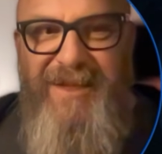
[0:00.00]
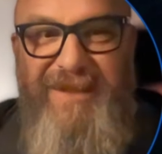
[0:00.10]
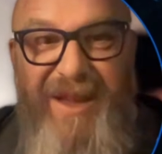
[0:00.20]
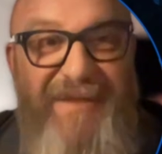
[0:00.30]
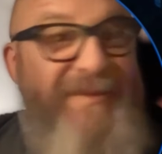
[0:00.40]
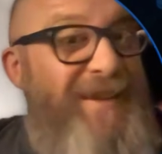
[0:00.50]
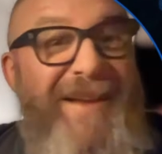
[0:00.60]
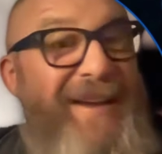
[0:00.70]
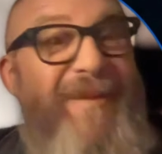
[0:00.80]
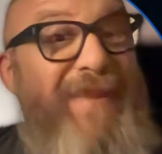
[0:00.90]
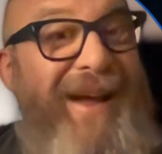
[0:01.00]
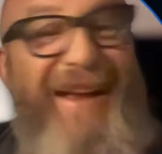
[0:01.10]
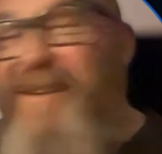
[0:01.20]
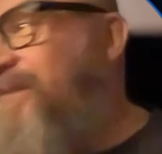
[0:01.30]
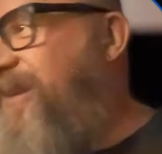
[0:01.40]
stuff,
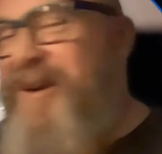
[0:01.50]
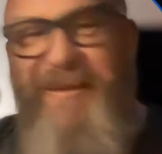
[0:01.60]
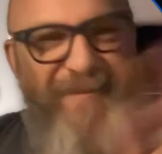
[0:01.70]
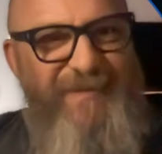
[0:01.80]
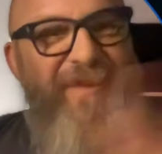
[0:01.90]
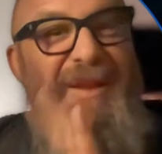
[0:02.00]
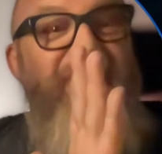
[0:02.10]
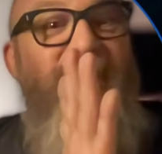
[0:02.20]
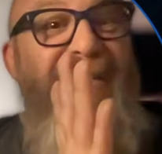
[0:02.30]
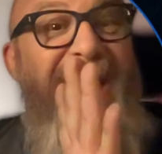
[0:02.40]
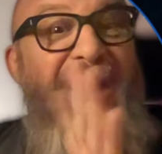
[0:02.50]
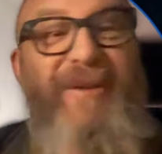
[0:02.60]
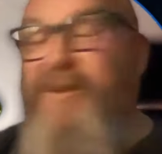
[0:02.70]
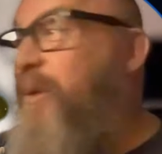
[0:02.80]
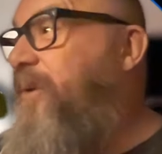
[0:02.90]
but right now
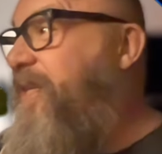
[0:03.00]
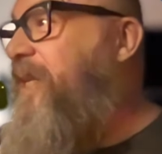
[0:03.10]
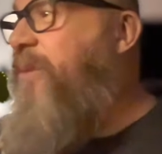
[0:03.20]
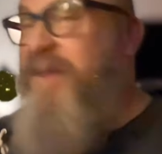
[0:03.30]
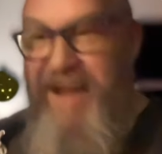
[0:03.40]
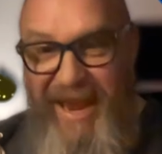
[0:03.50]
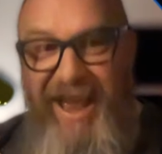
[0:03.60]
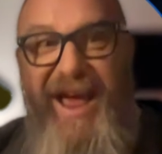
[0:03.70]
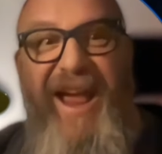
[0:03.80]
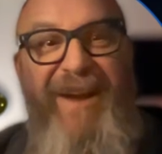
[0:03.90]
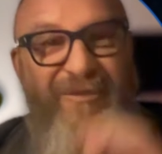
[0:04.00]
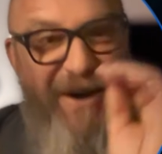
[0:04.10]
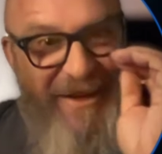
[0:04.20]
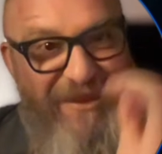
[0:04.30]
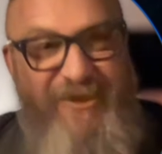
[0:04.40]
is what we're dealing with: AI
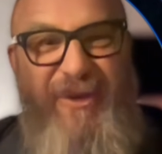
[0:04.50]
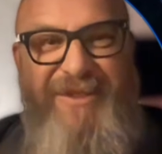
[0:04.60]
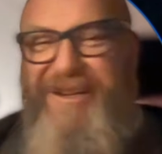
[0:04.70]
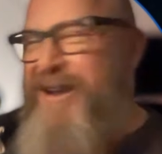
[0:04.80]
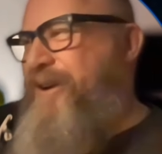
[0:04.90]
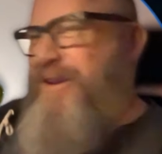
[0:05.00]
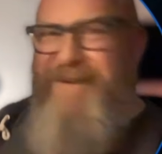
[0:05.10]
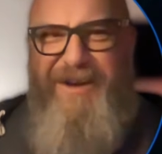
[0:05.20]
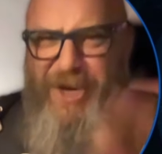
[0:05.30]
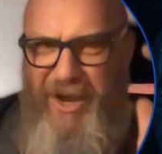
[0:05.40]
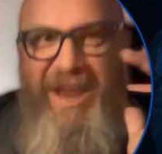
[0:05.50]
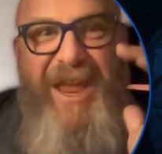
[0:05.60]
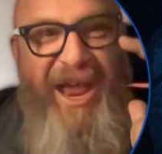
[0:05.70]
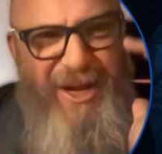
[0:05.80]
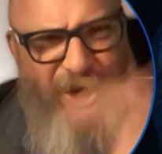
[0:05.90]
running the source code,
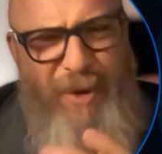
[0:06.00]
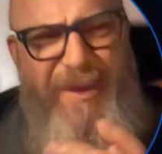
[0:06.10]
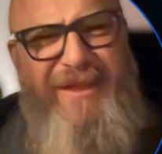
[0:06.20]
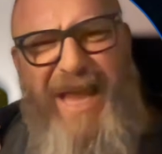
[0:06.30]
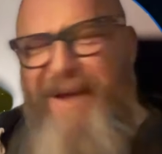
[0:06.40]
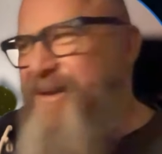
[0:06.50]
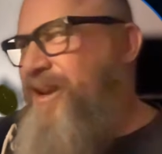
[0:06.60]
and humans having